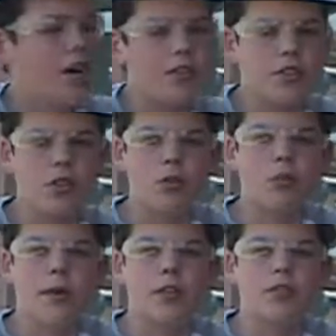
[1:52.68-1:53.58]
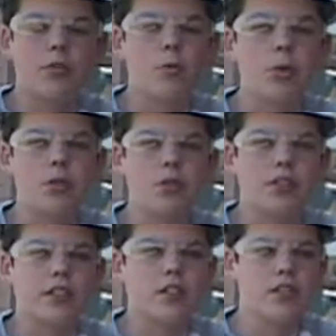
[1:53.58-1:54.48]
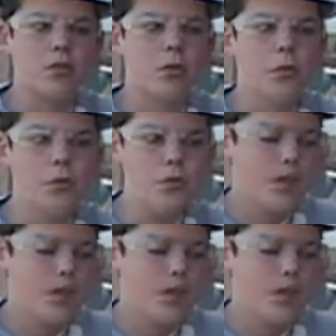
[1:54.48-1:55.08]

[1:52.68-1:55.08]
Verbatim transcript: of the solar panels that we will use on the new school.